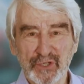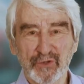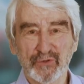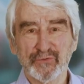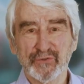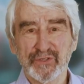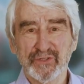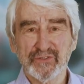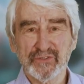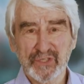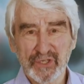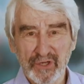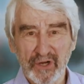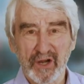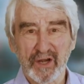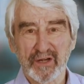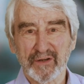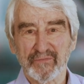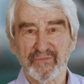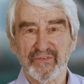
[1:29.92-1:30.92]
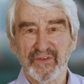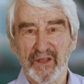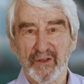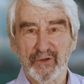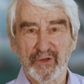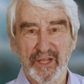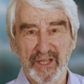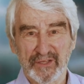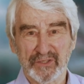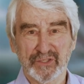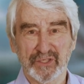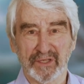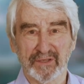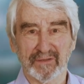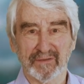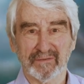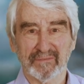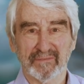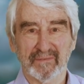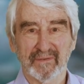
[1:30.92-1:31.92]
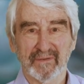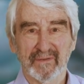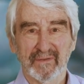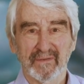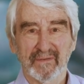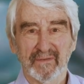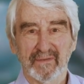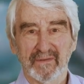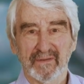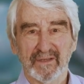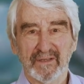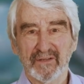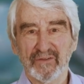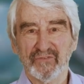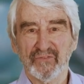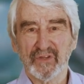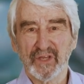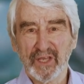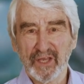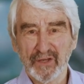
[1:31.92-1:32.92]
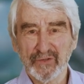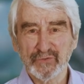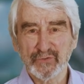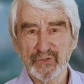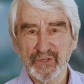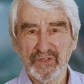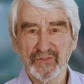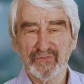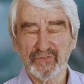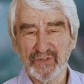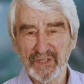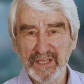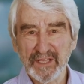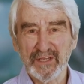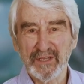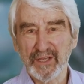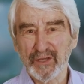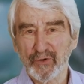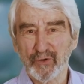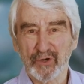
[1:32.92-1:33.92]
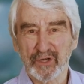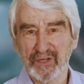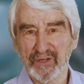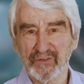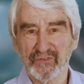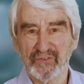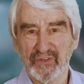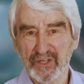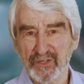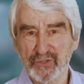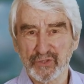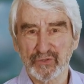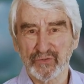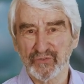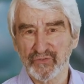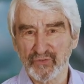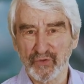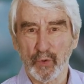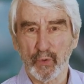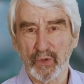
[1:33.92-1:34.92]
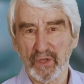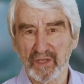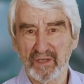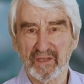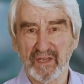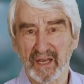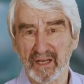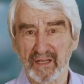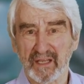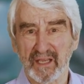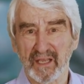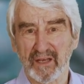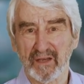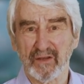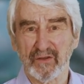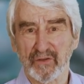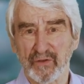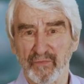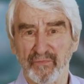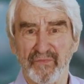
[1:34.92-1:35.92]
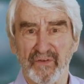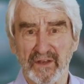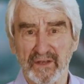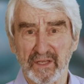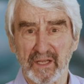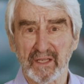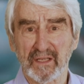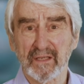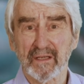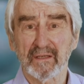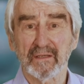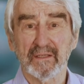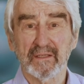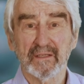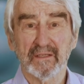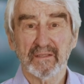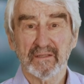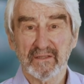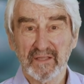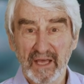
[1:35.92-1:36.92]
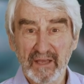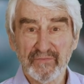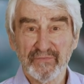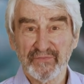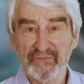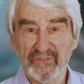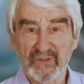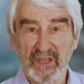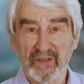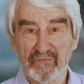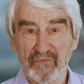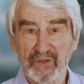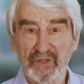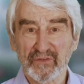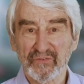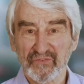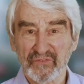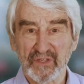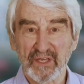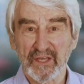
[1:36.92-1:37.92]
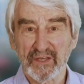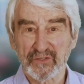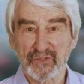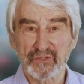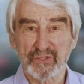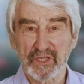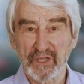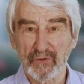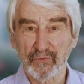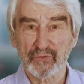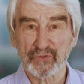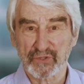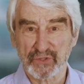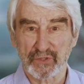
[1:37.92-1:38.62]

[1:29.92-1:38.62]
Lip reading: Children's Heart Foundation. It is the country's leading organization solely dedicated to funding life-saving CHD